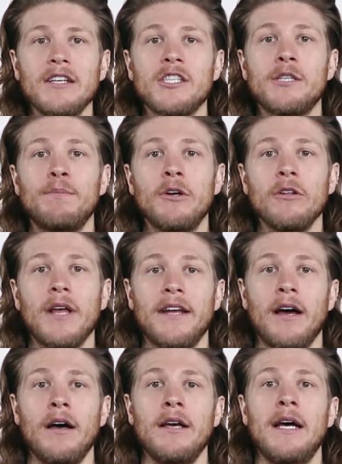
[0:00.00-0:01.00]

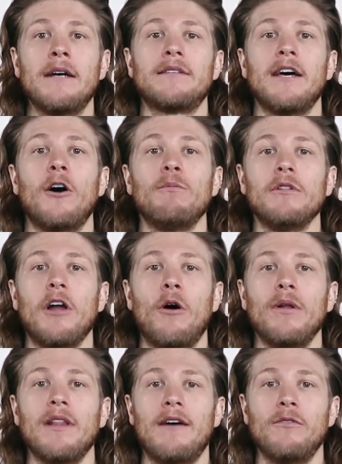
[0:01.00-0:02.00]
Spirulina to help
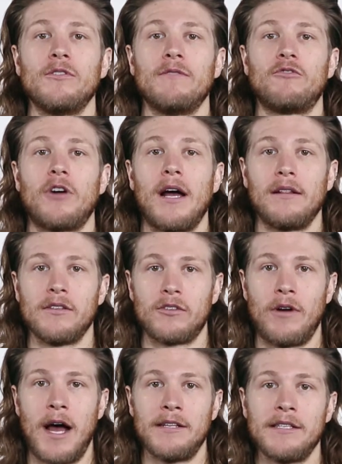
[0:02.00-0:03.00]
lower levels of
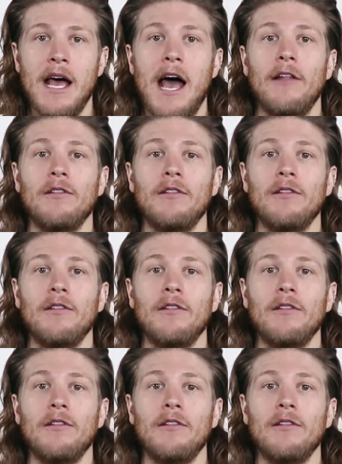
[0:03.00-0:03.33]
triglycerides